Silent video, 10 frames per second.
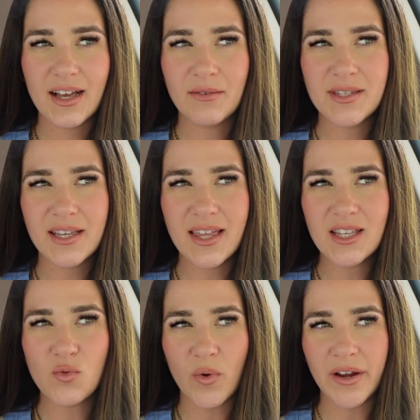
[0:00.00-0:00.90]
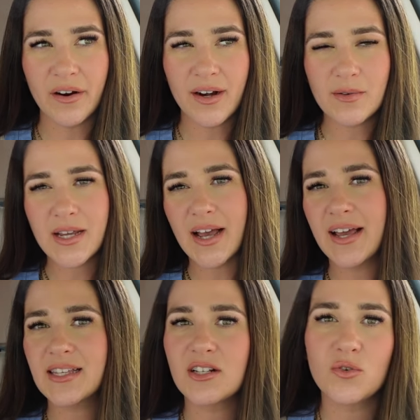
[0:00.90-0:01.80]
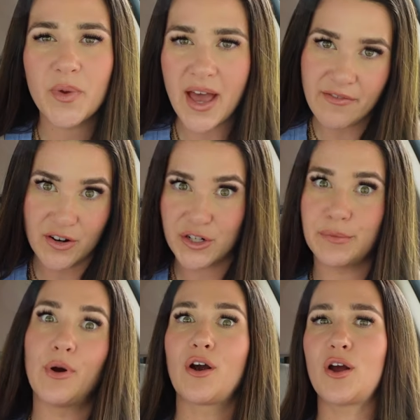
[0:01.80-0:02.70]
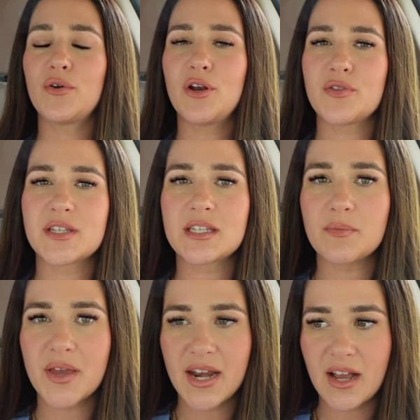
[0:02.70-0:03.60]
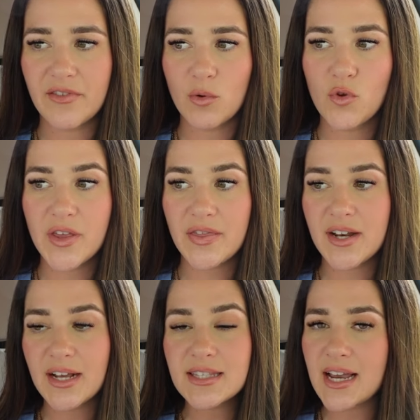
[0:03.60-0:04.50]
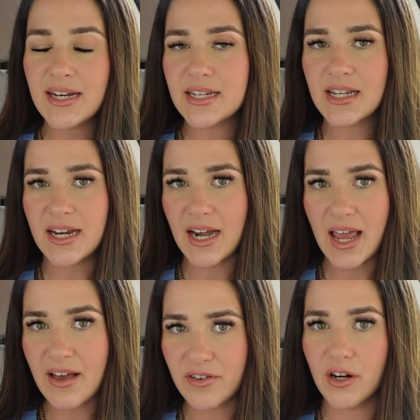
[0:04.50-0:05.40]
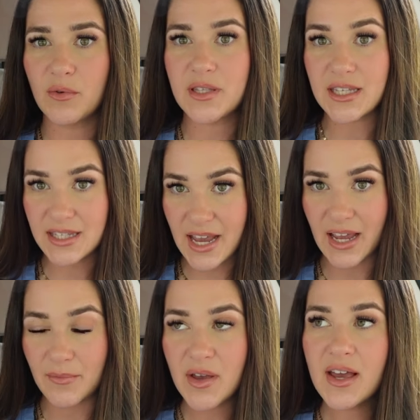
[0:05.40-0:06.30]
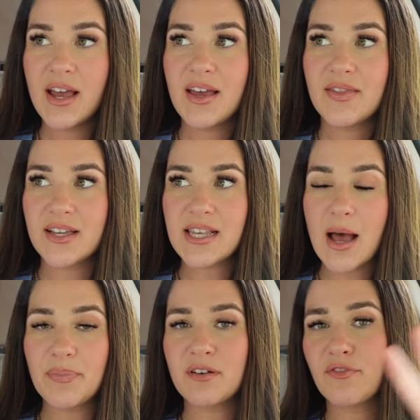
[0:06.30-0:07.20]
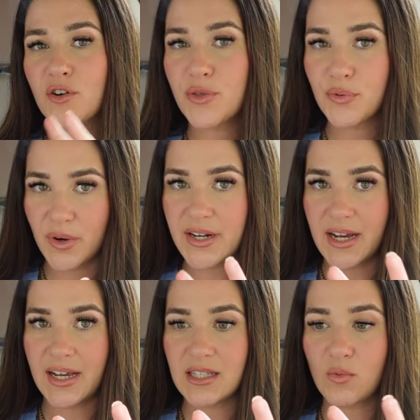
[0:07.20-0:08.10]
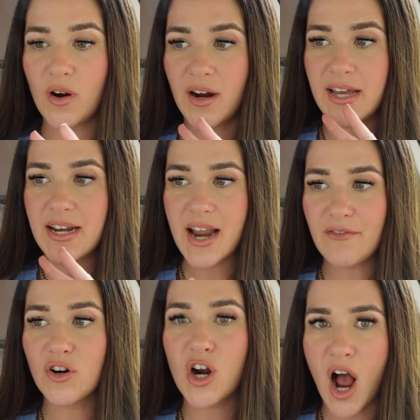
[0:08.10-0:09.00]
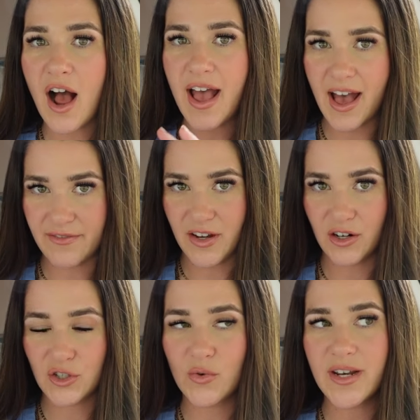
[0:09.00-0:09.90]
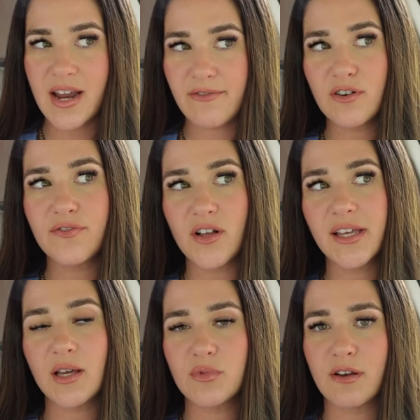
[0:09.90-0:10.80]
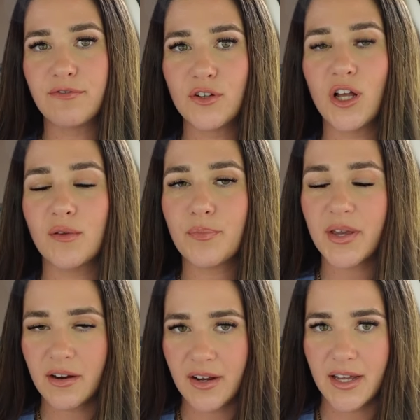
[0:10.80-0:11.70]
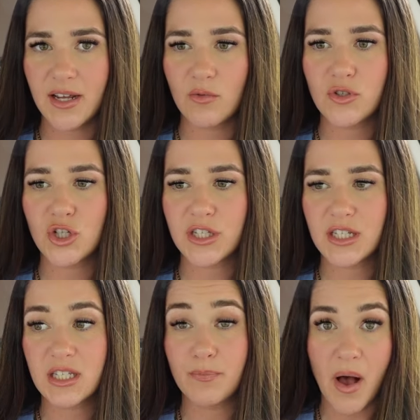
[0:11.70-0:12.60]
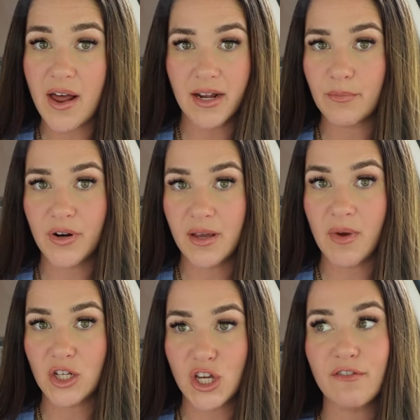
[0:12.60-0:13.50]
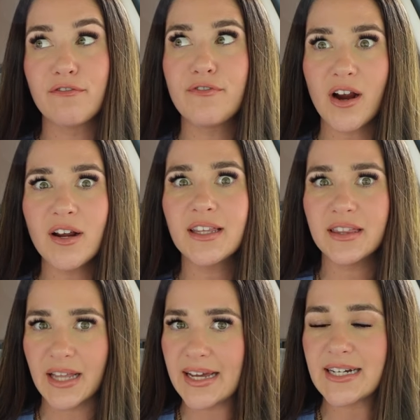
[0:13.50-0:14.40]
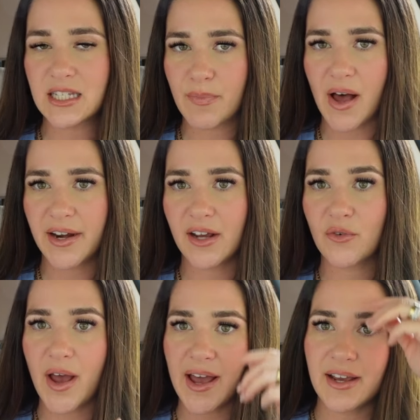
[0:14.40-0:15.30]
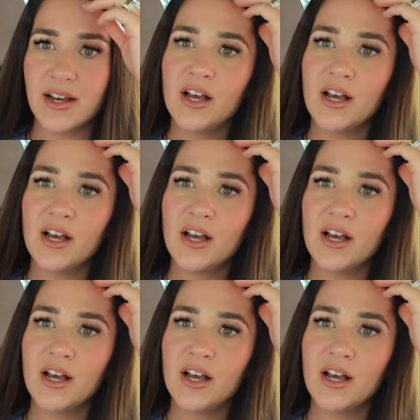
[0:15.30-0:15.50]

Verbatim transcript: I was like, that's weird. I was like, I guess it'll be heavier tomorrow. You know, this is the beginning of it. Well, then the next day it didn't get any heavier. It was the same. This happened for three days where it never got heavier. So it never felt like it was a full on period. It was just spotting pretty much, like very light spotting. Okay.